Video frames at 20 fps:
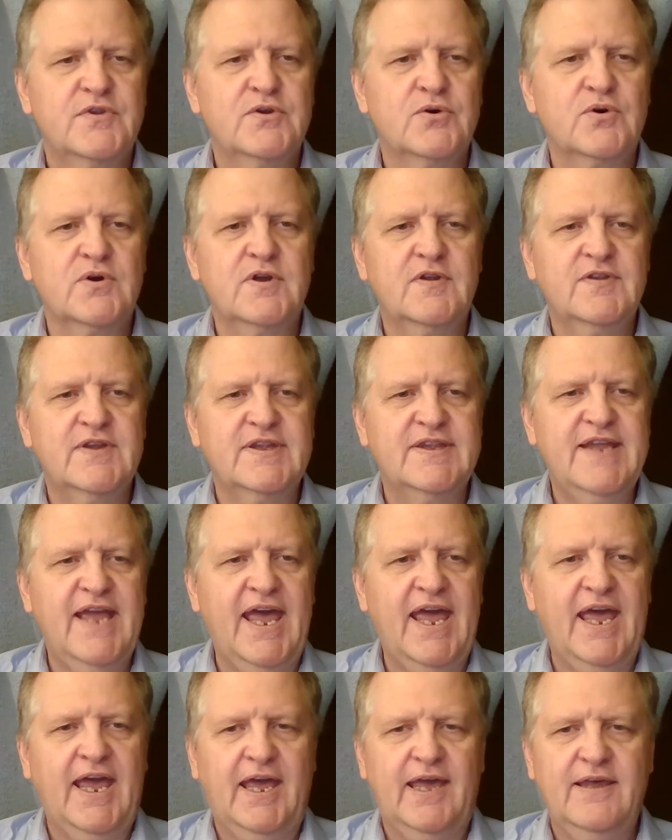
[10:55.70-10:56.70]
During the
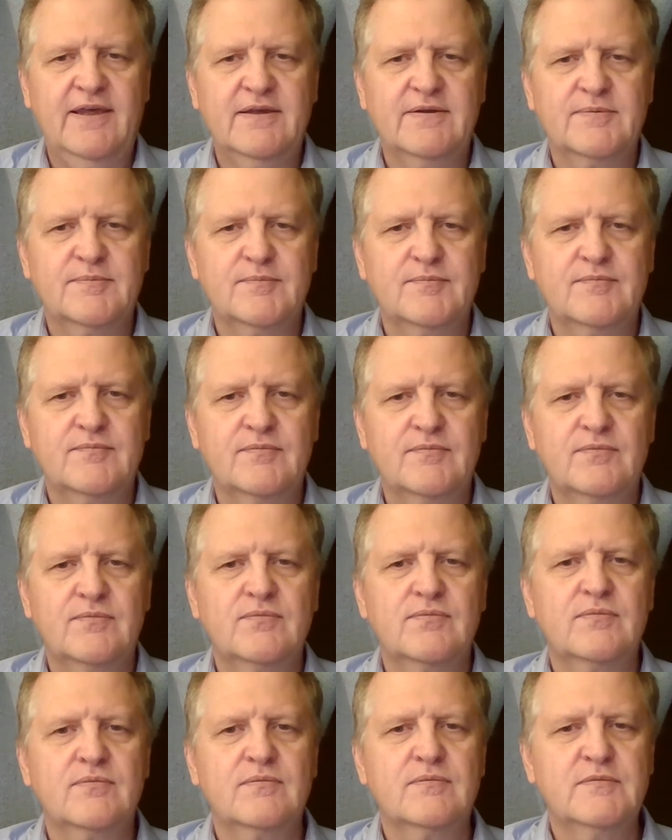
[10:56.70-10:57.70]
day,
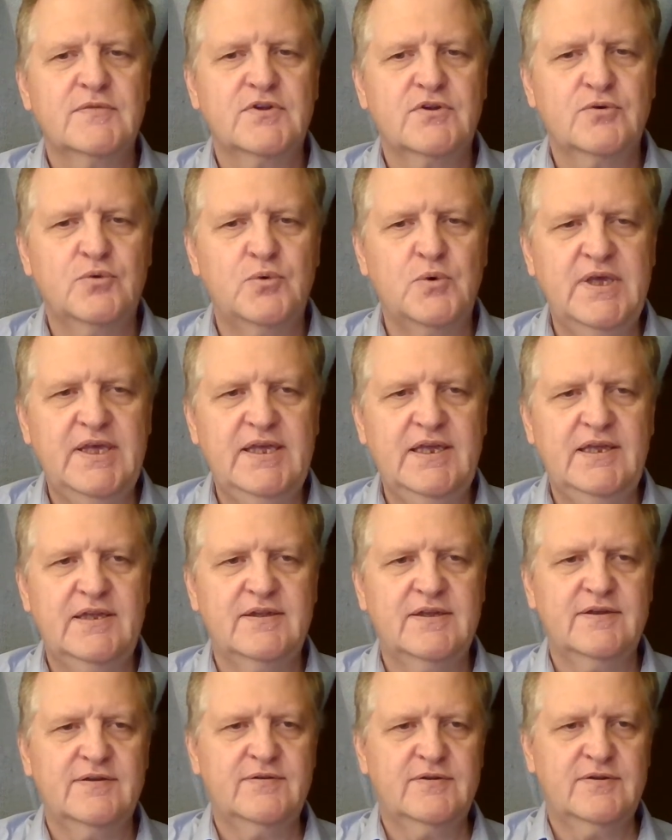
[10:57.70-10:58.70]

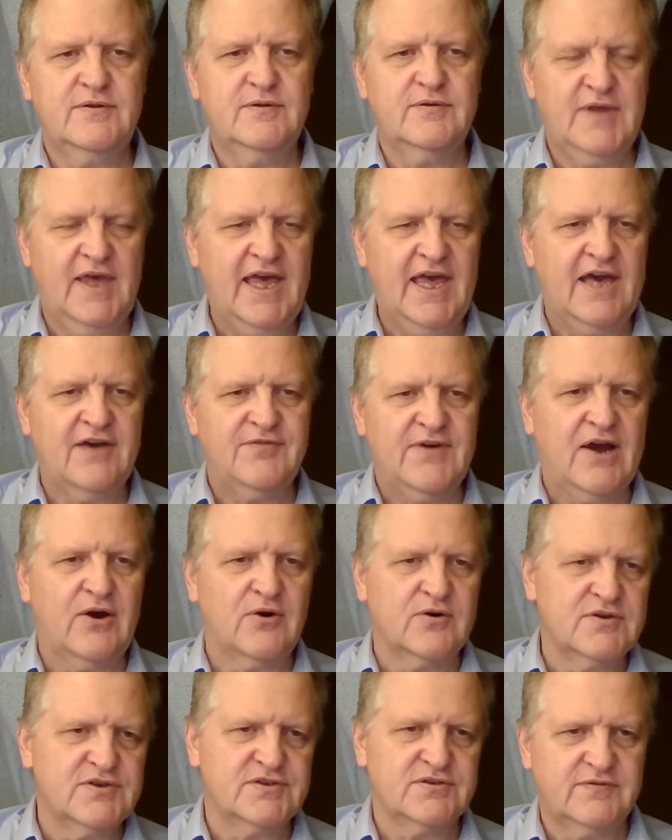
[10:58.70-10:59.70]
between the half
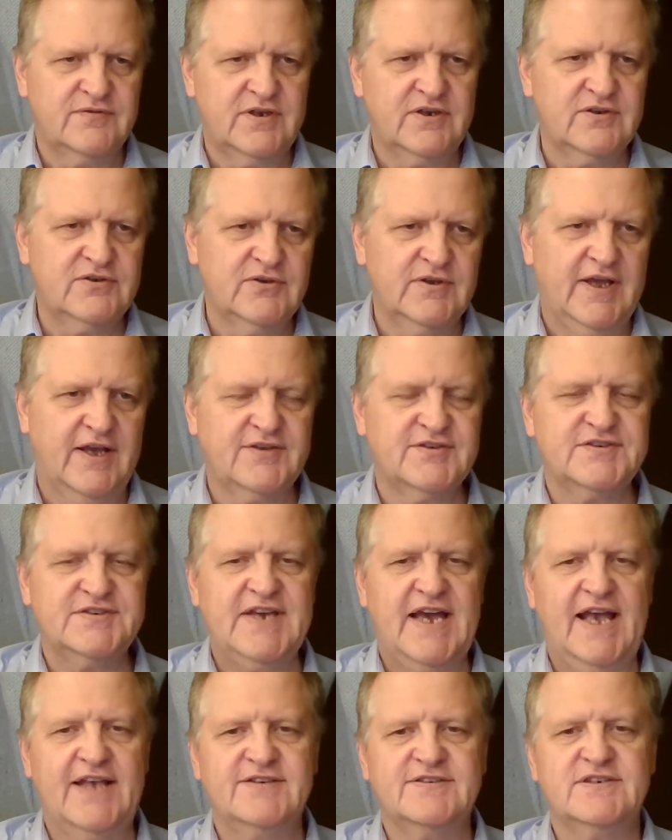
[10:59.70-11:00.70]
hours of ear tuning
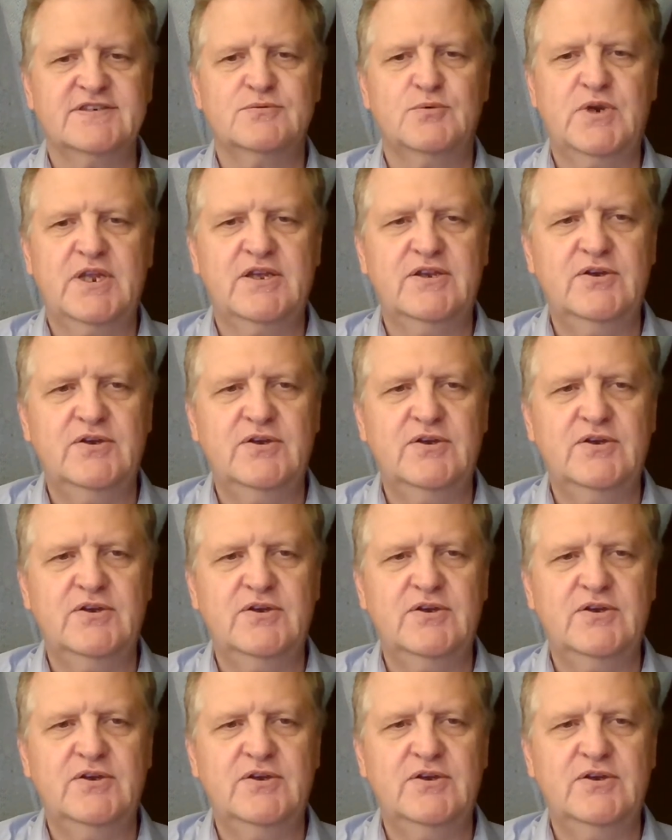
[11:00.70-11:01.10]
exercises, what